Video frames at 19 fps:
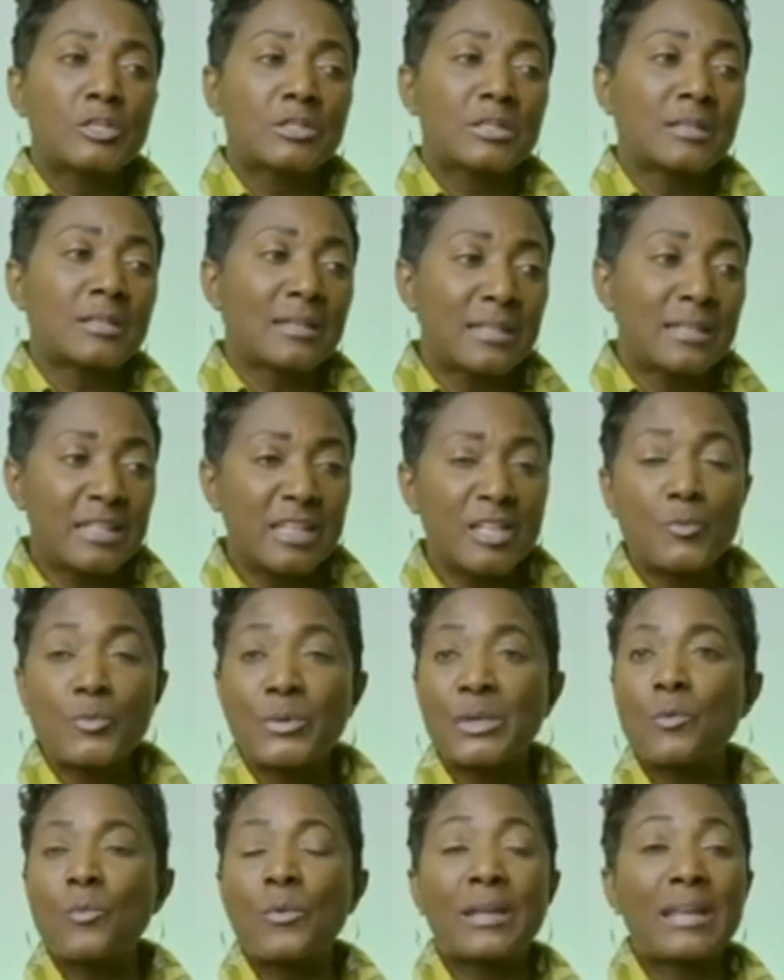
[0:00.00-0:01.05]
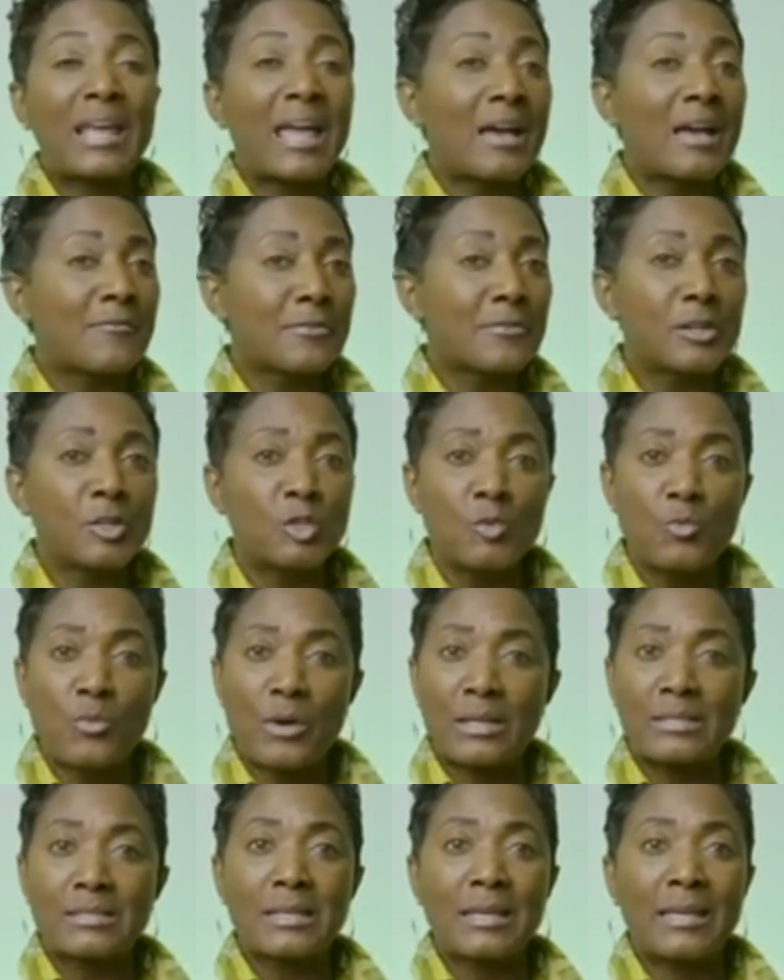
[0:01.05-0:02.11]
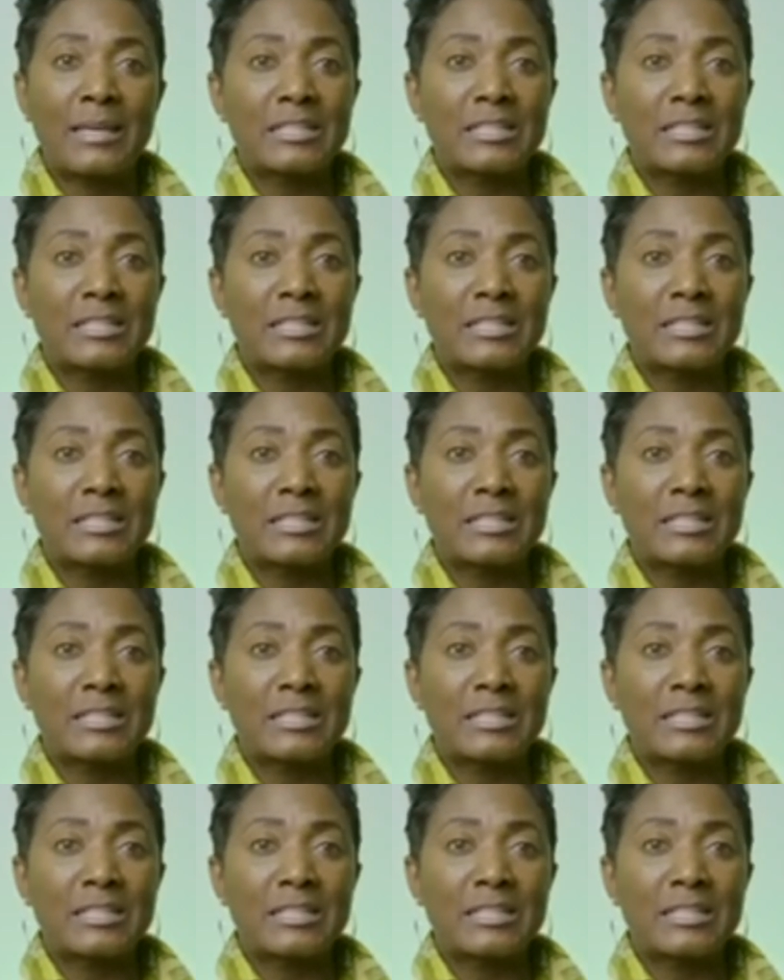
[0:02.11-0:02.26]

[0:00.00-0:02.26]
to leave with whatever you wanted to